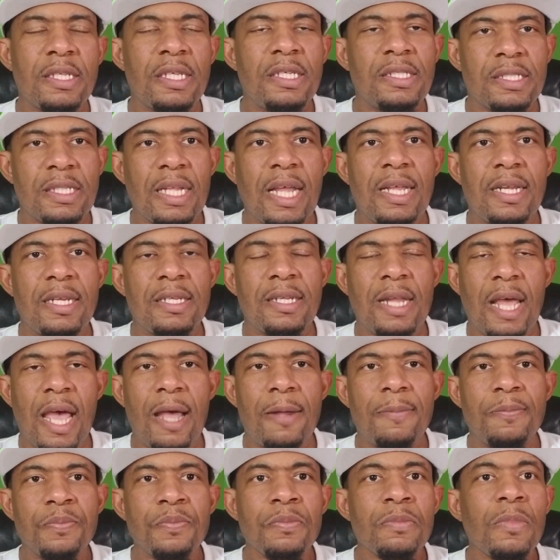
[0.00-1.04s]
He stated
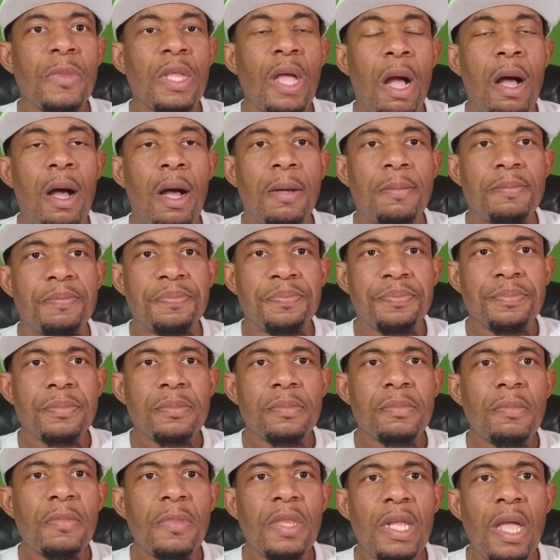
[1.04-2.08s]
that,
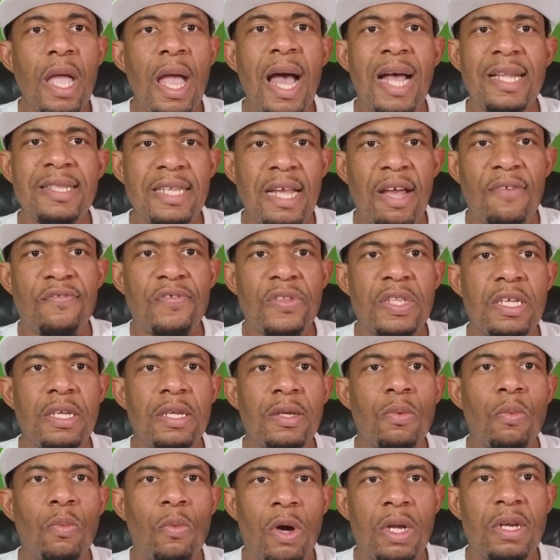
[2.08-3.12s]
"I
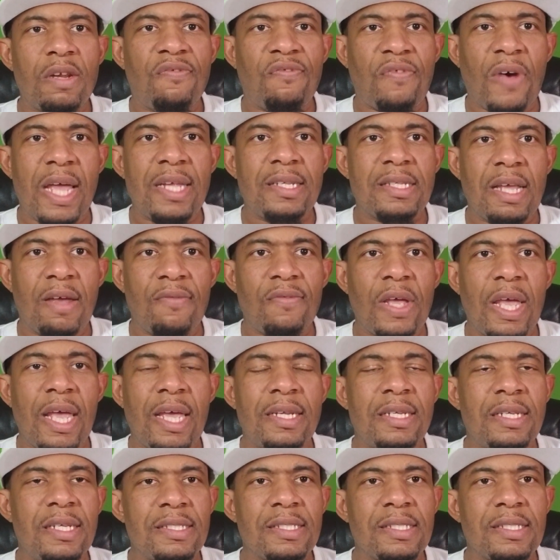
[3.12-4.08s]
definitely want to fight Devin Haney."